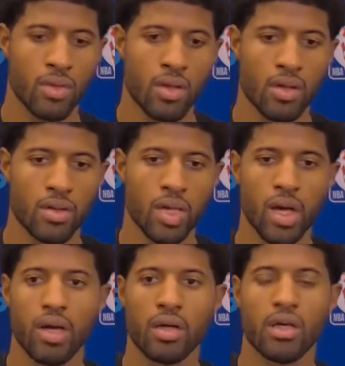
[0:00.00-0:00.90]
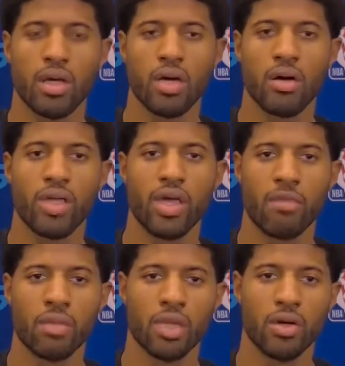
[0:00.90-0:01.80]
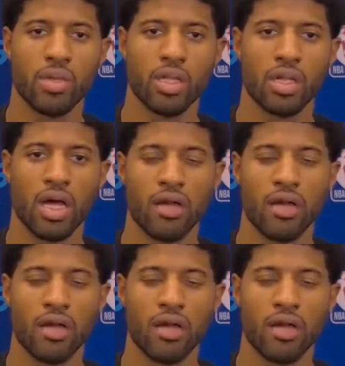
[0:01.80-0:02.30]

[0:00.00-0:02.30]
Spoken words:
Yeah, we gave them a little bit of life,